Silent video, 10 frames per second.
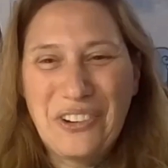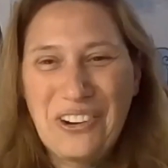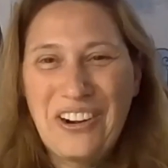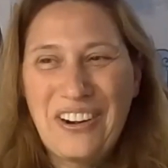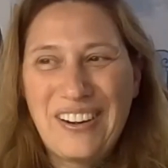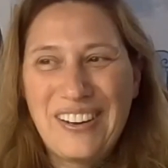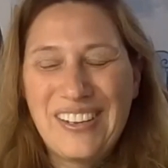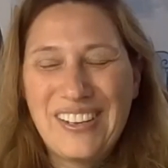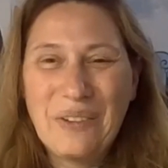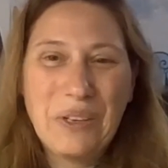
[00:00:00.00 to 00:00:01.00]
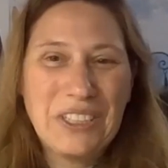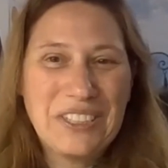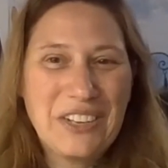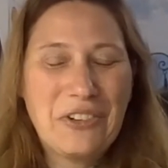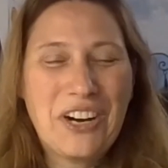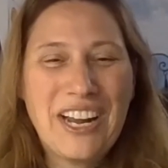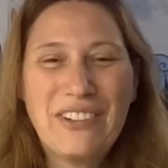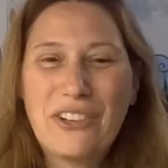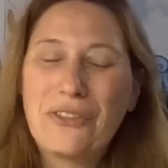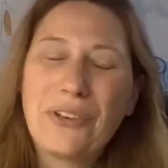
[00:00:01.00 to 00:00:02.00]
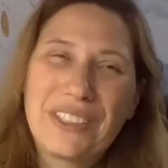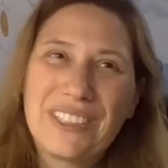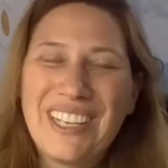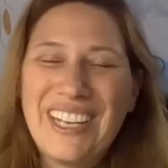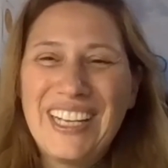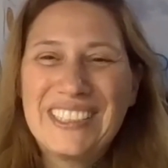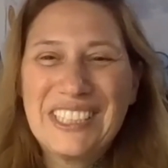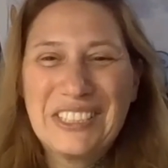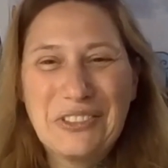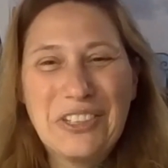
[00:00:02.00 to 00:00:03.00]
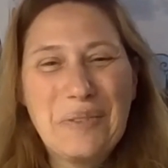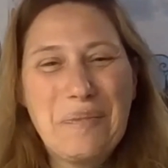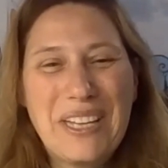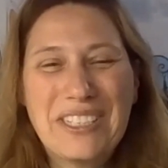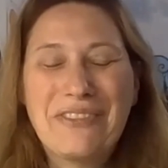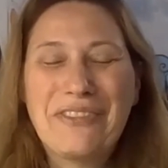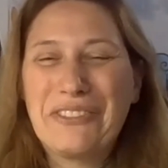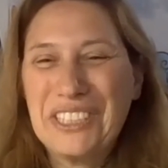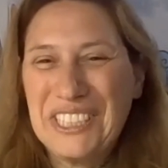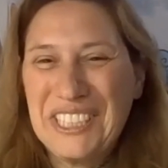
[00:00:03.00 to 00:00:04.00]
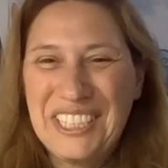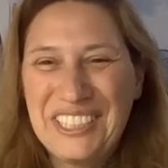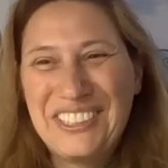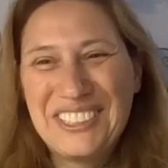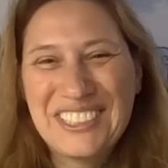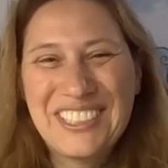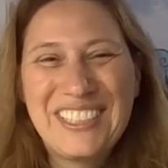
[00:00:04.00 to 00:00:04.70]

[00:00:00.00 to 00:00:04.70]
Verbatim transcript: for, I want to say forever, but at least for the past 15 years.